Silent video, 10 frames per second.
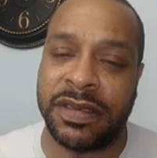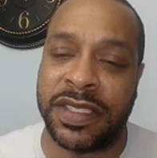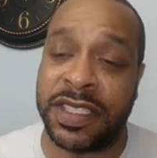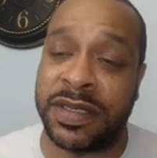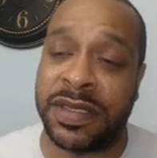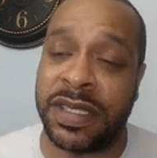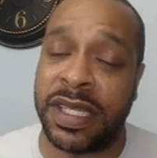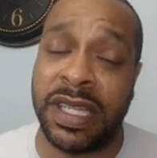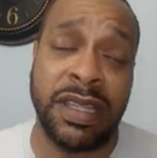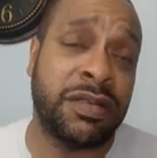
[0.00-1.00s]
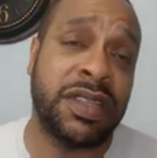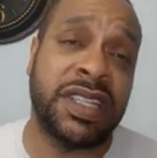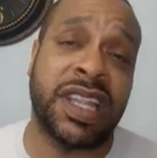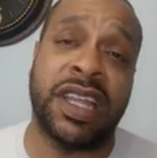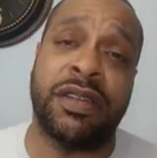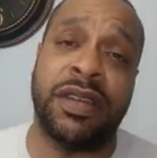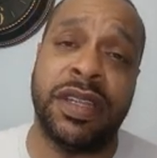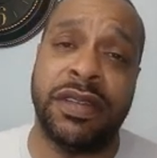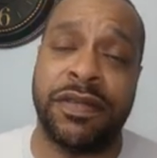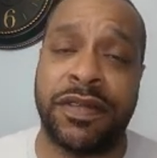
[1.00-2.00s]
just, you know, getting
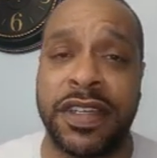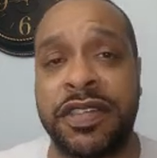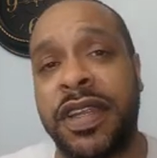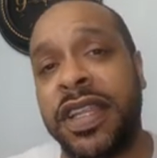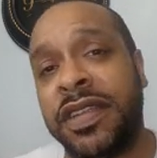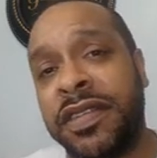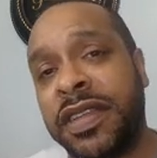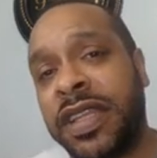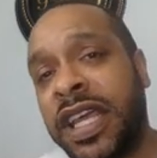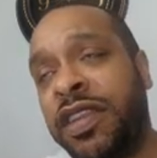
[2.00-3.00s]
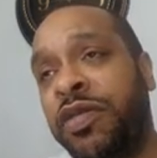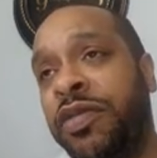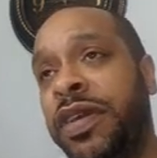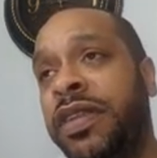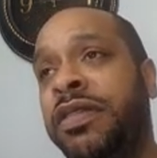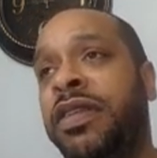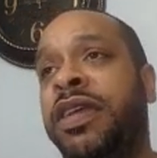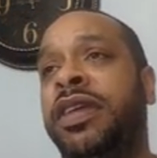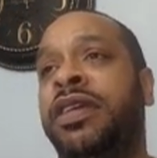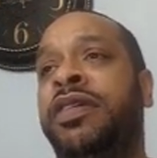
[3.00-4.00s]
angry, frustrated, not knowing,
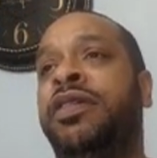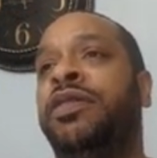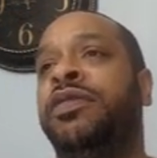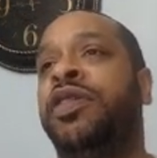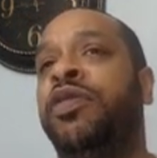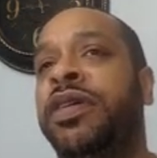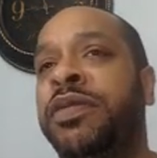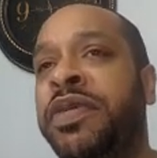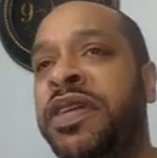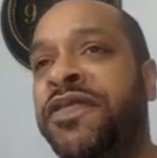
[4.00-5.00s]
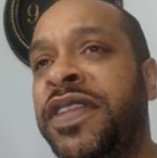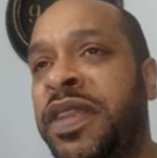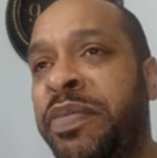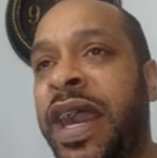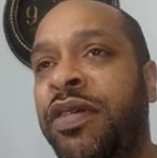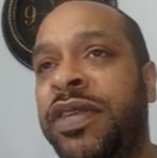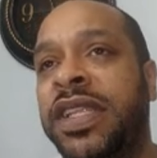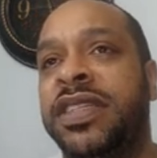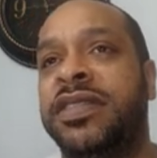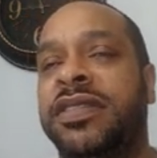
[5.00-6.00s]
you know, feeling
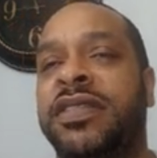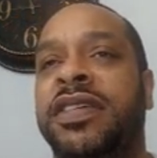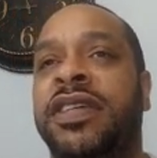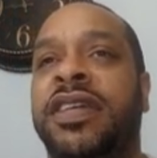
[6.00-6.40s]
powerless.